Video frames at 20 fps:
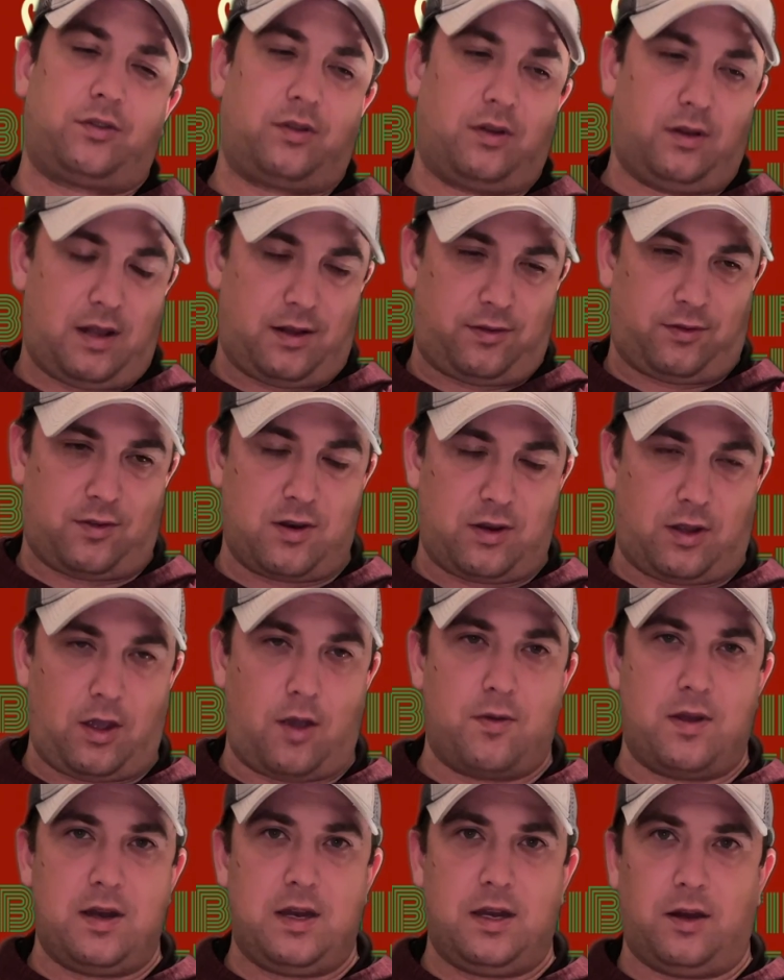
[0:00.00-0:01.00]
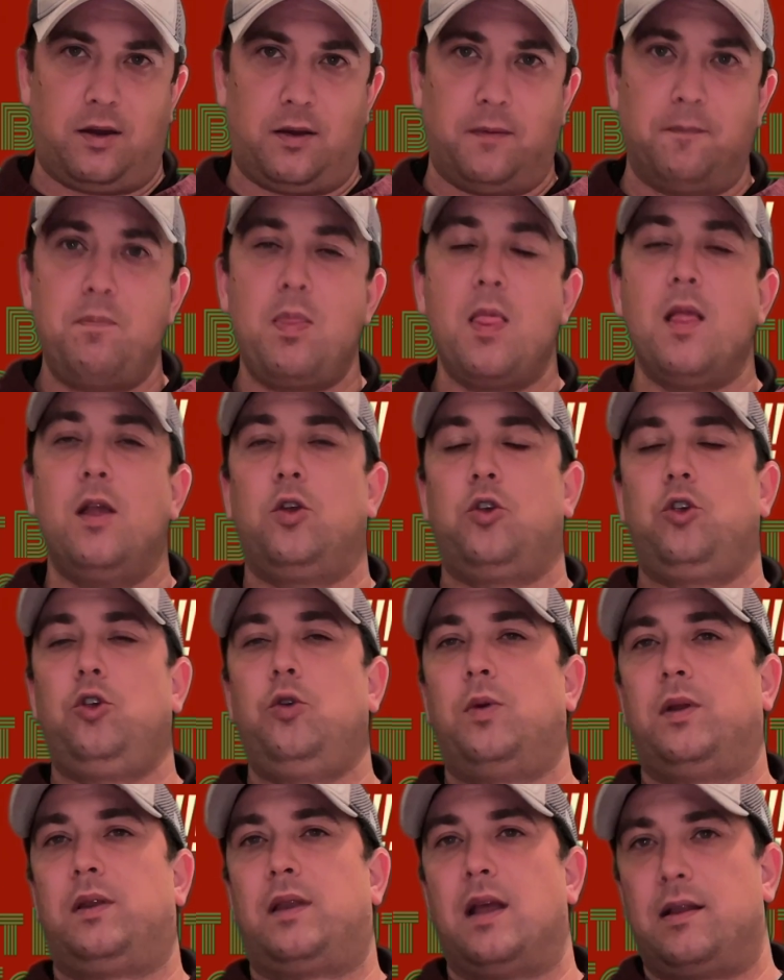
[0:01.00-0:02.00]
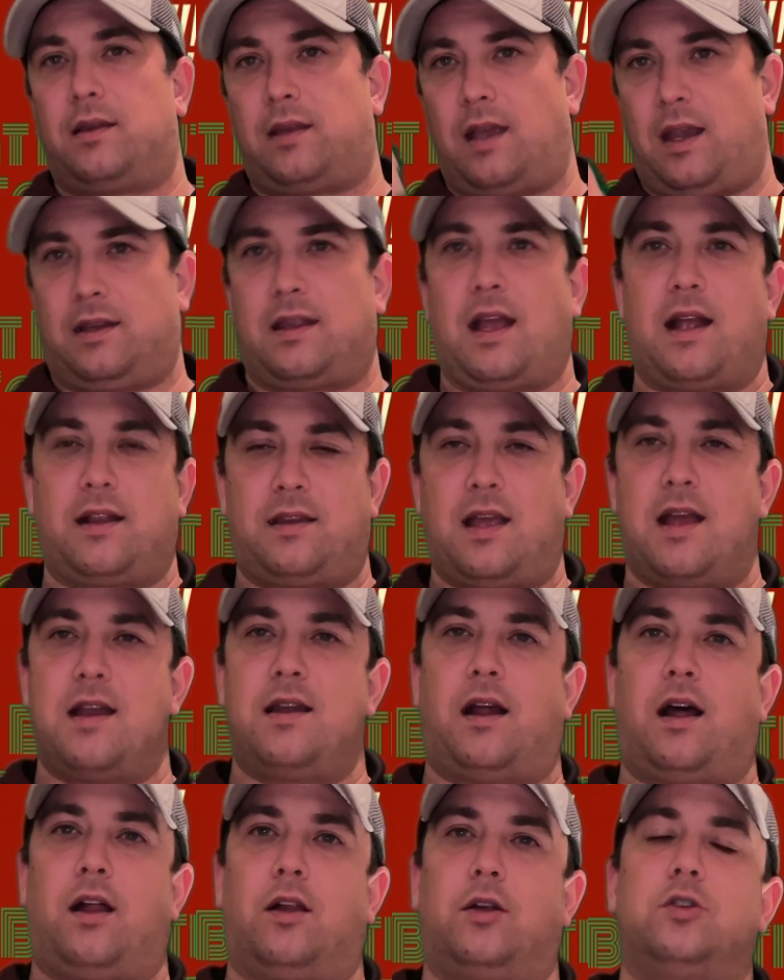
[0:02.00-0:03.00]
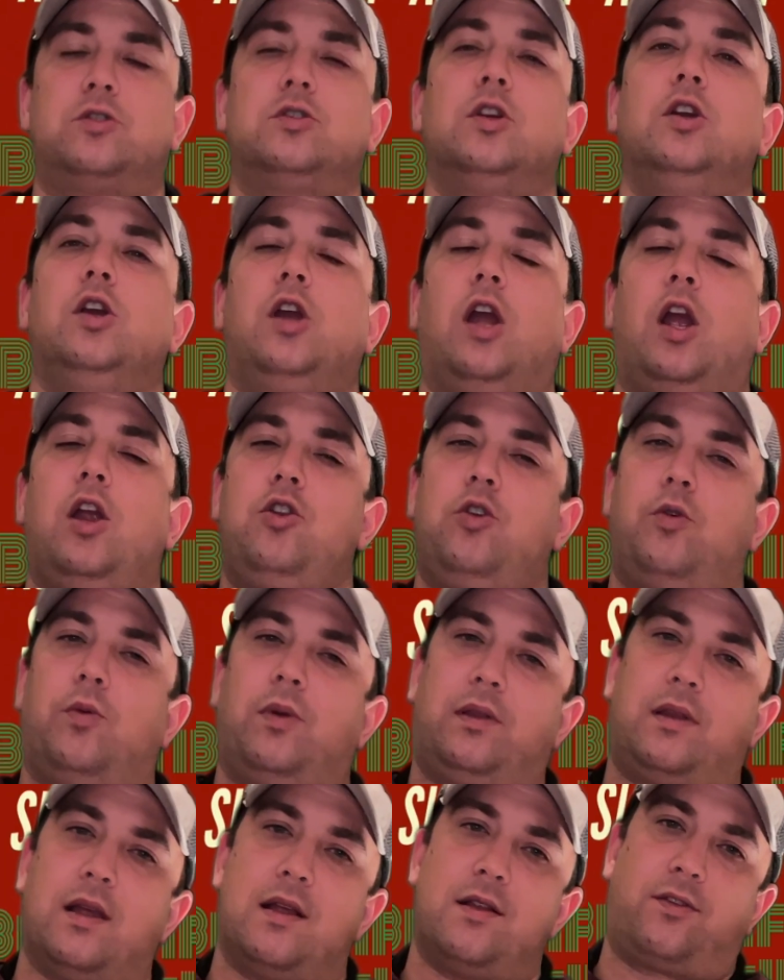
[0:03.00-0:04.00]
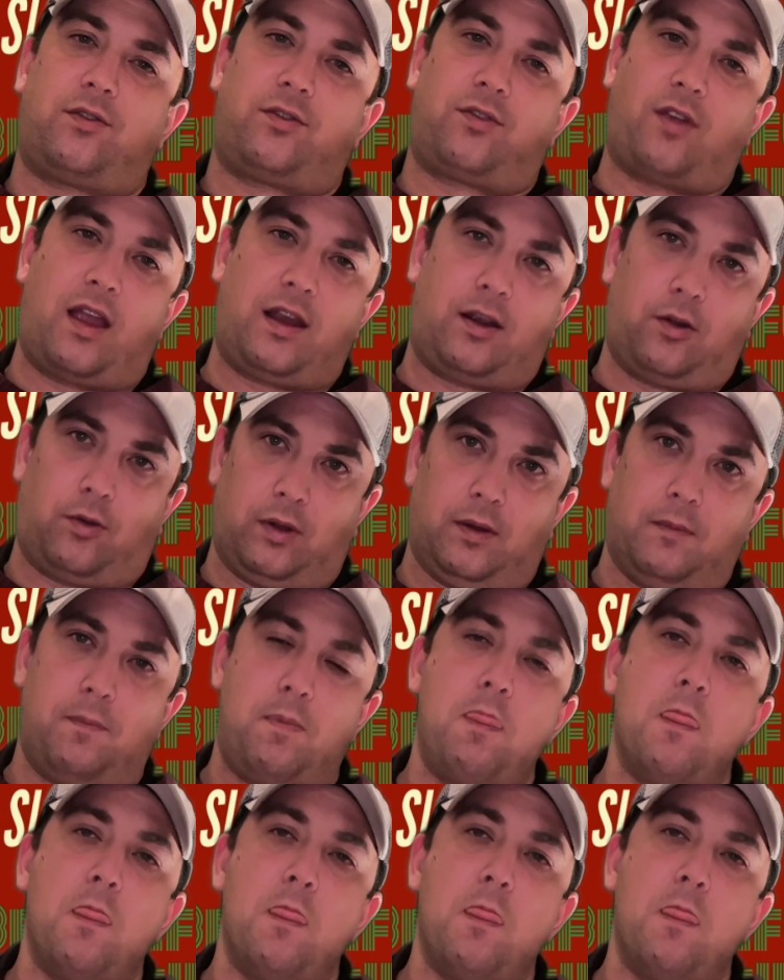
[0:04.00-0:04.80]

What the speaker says: That's going to go in here. You would then take that $10 and you would then cycle it.